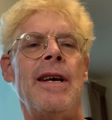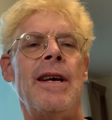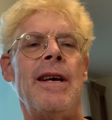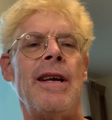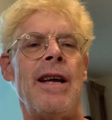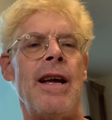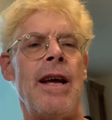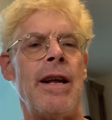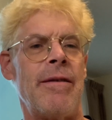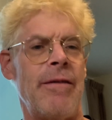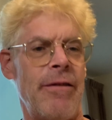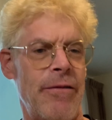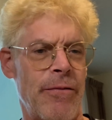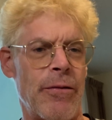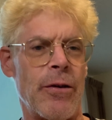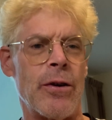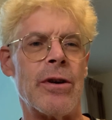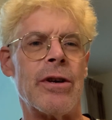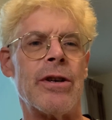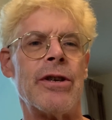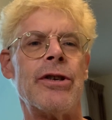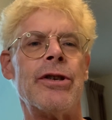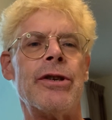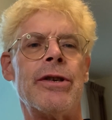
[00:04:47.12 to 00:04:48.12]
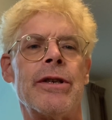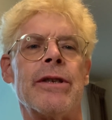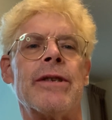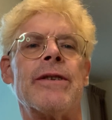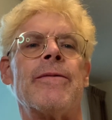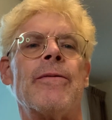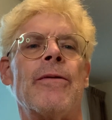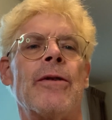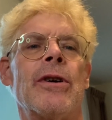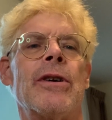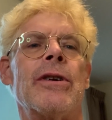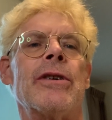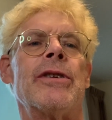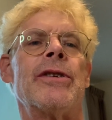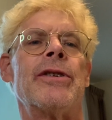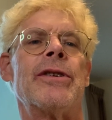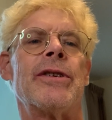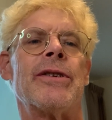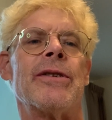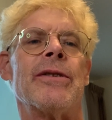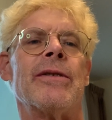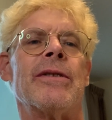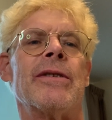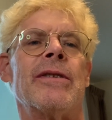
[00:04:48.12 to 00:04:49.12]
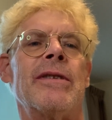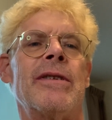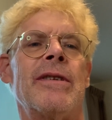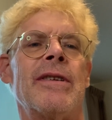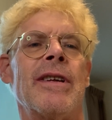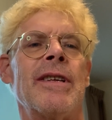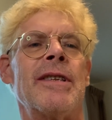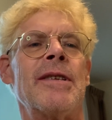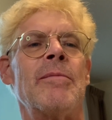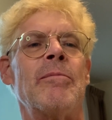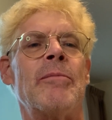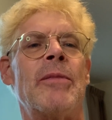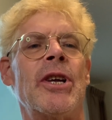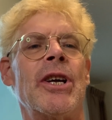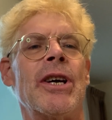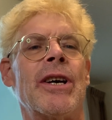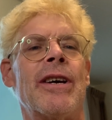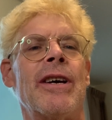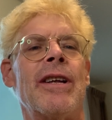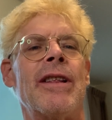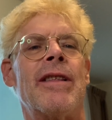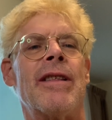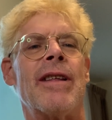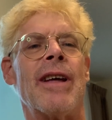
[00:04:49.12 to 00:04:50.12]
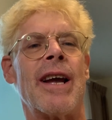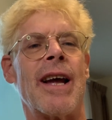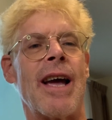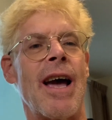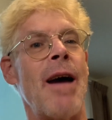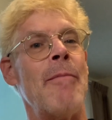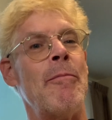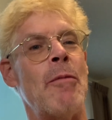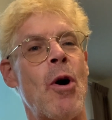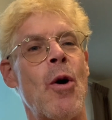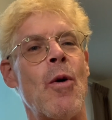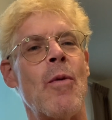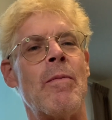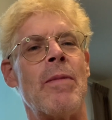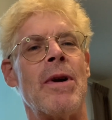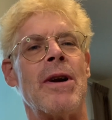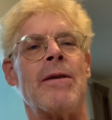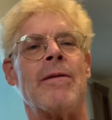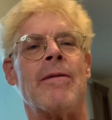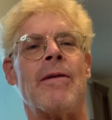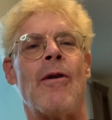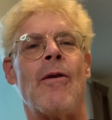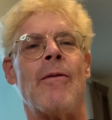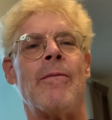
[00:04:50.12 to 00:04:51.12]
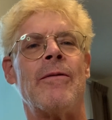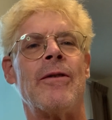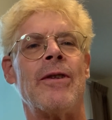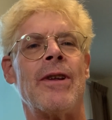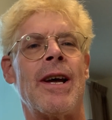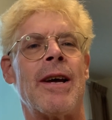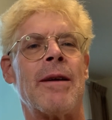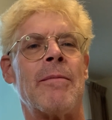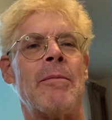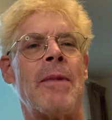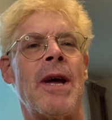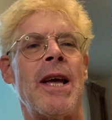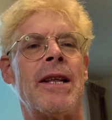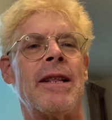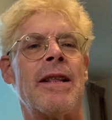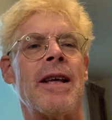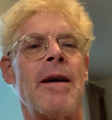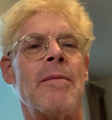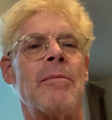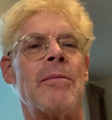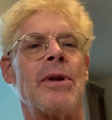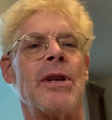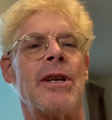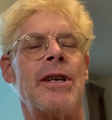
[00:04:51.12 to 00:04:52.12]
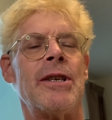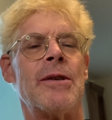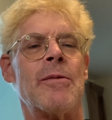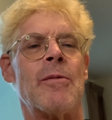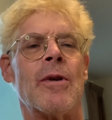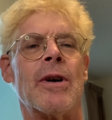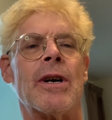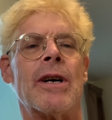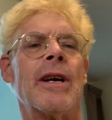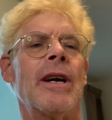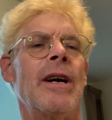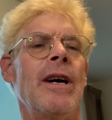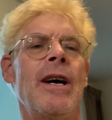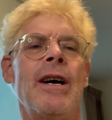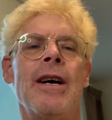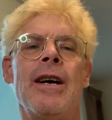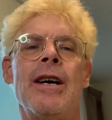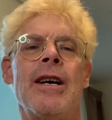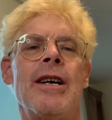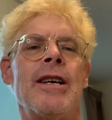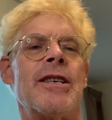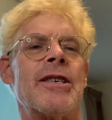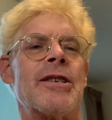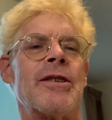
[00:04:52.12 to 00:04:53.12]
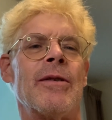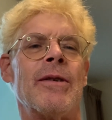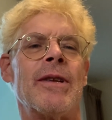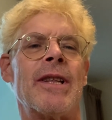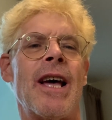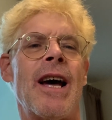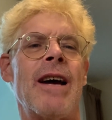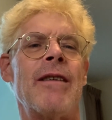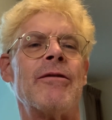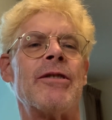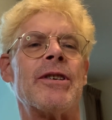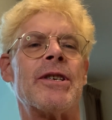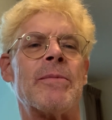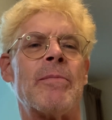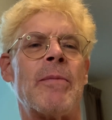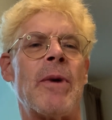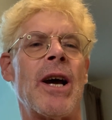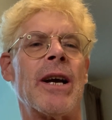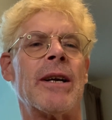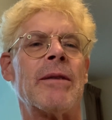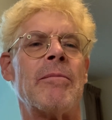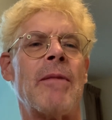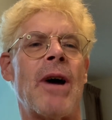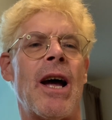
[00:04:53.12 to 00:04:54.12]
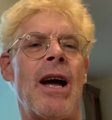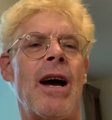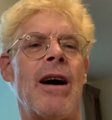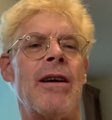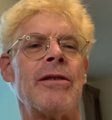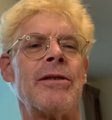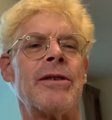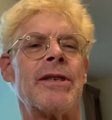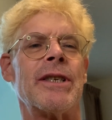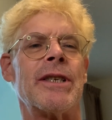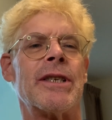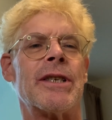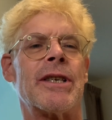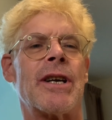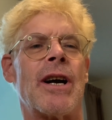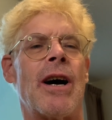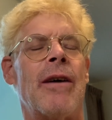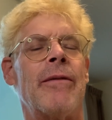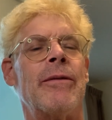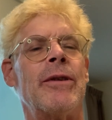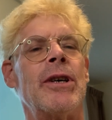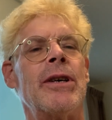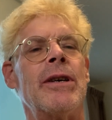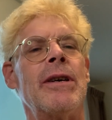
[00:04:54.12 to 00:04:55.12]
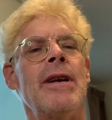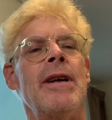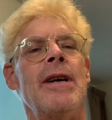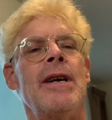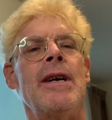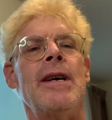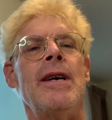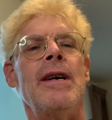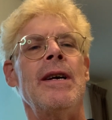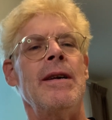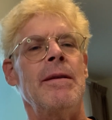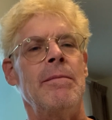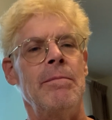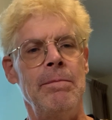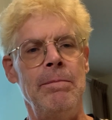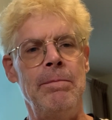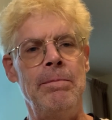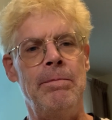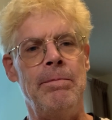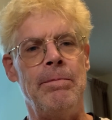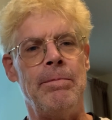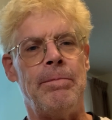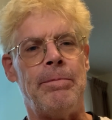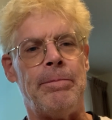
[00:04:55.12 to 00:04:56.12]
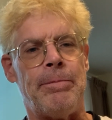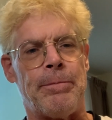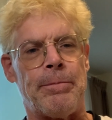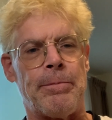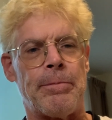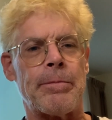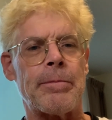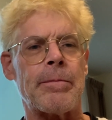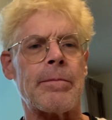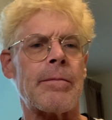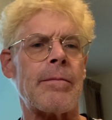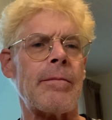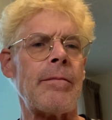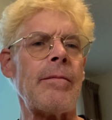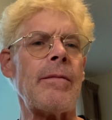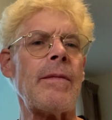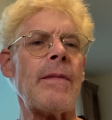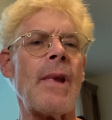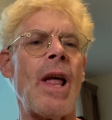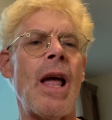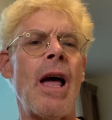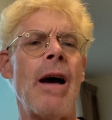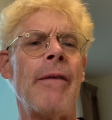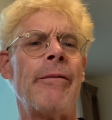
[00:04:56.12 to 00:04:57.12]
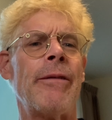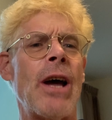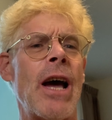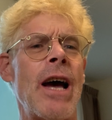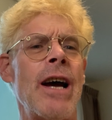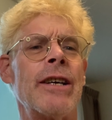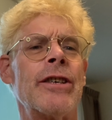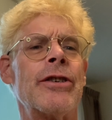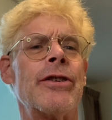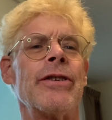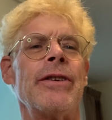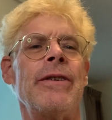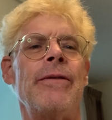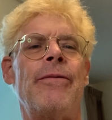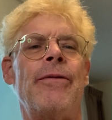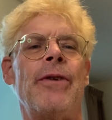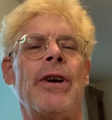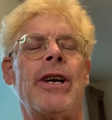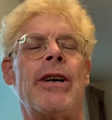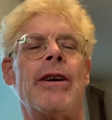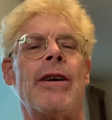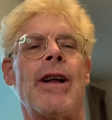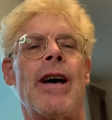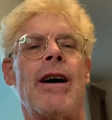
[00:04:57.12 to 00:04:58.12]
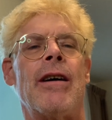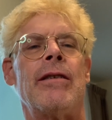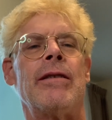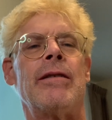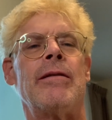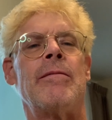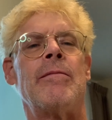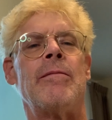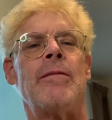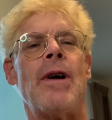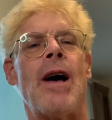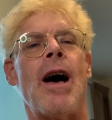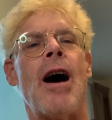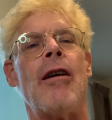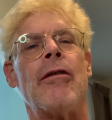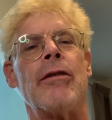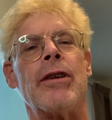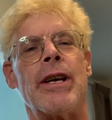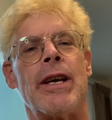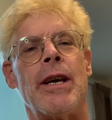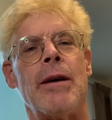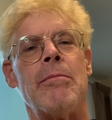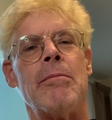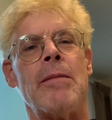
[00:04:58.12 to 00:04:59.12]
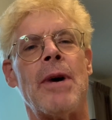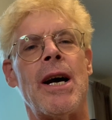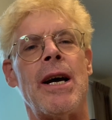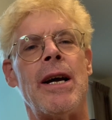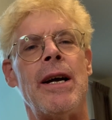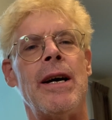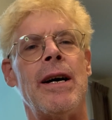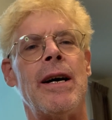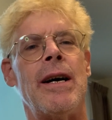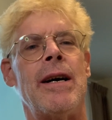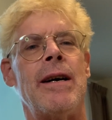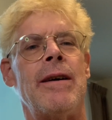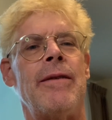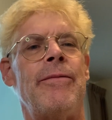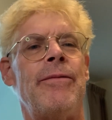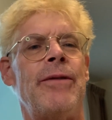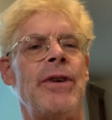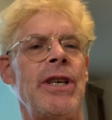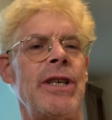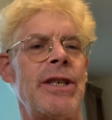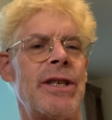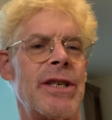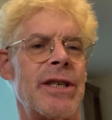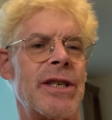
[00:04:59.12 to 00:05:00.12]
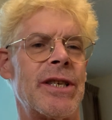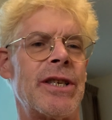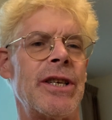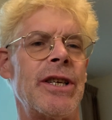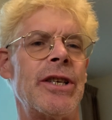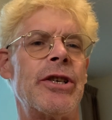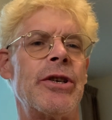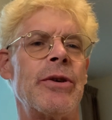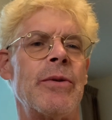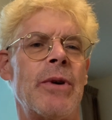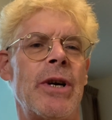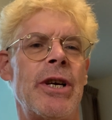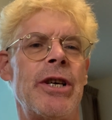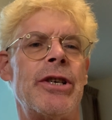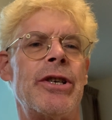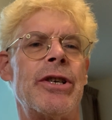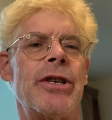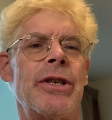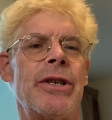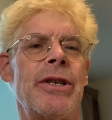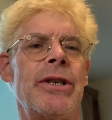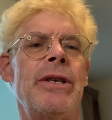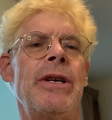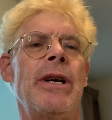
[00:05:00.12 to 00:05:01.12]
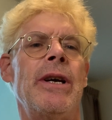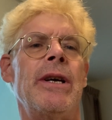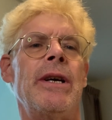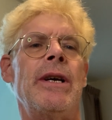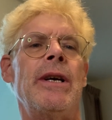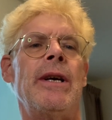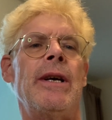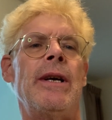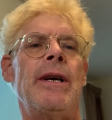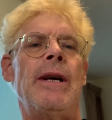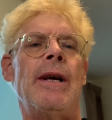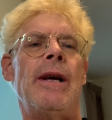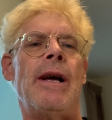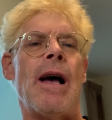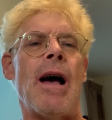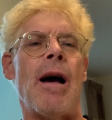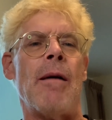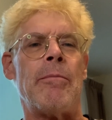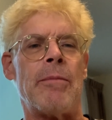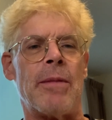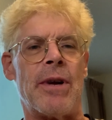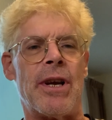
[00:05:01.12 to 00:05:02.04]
and furnished, it's furnished, so that would be a good thing. I'm hopefully I can make that place work. So in that respect, my housing's covered. I've actually figured out how to get my visa situation. I'm